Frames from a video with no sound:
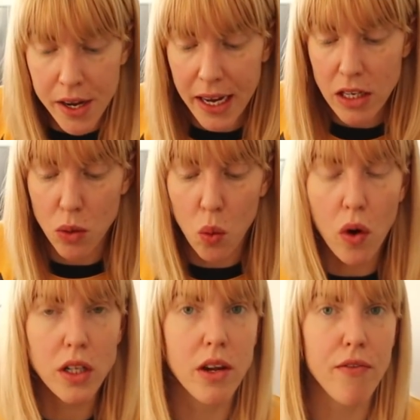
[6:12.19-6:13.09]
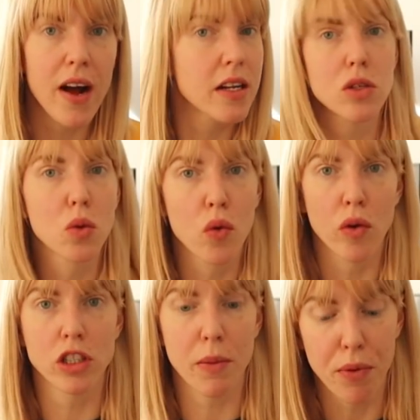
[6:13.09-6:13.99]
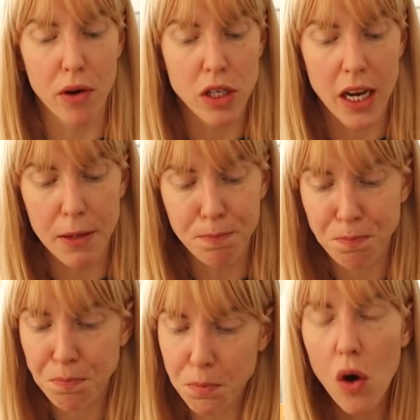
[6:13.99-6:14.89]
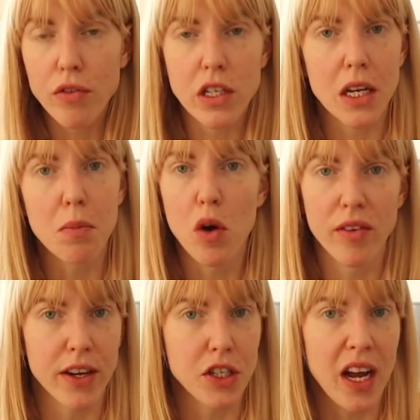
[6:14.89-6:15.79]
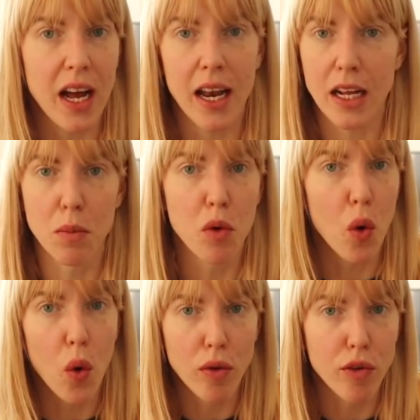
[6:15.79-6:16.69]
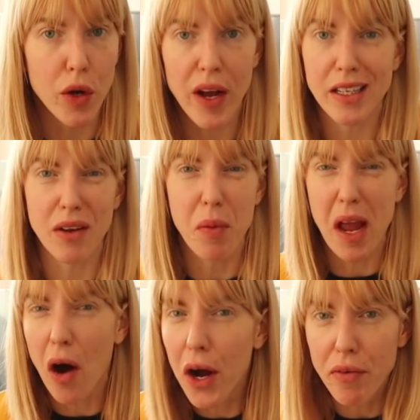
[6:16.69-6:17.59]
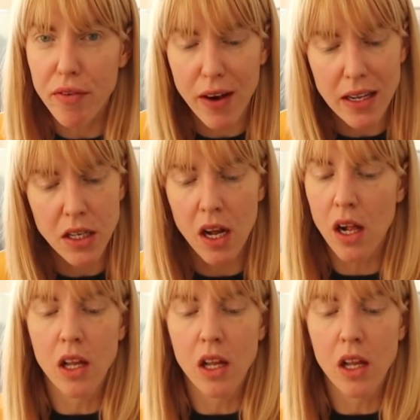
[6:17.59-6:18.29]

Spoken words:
You get some quality fat, some quality protein. Obviously the more fat you add, like the more olive oil you add, it'll be higher in fat.